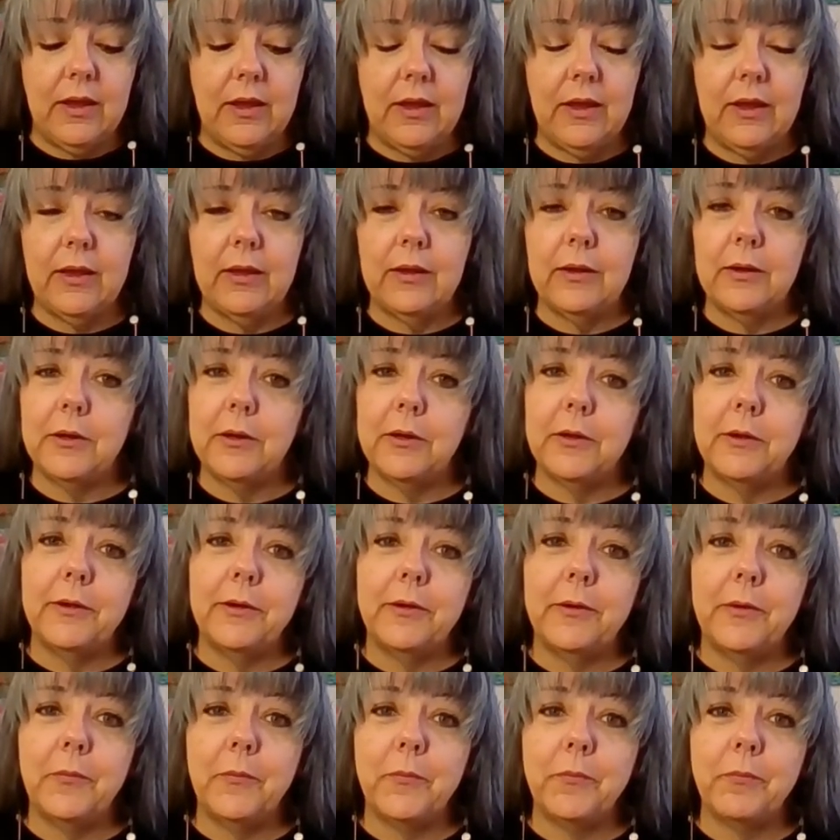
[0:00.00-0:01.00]

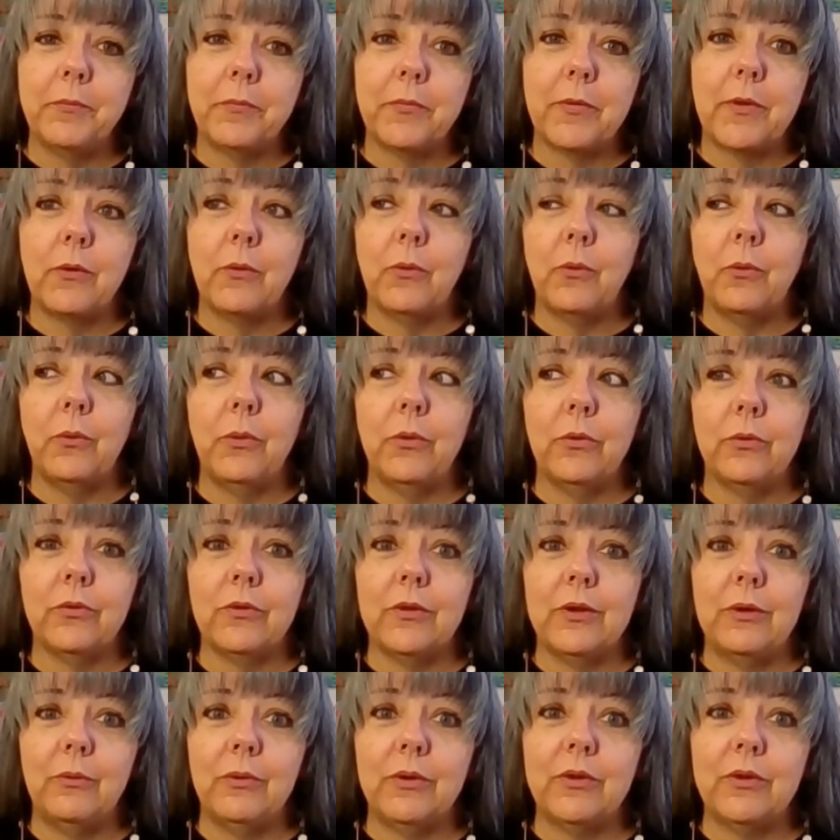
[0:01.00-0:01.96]
And we'll see